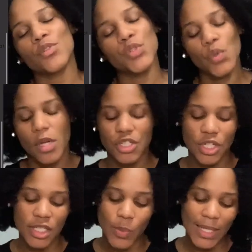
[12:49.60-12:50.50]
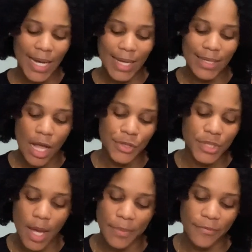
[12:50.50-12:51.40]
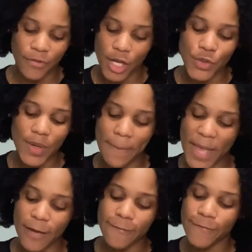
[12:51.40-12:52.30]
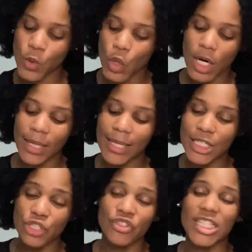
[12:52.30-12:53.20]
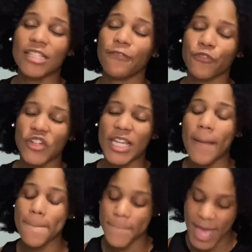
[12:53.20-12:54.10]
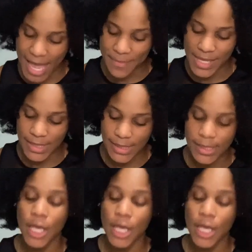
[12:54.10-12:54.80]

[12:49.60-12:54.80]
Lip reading: $229 up front. You can make 4 interest-free payments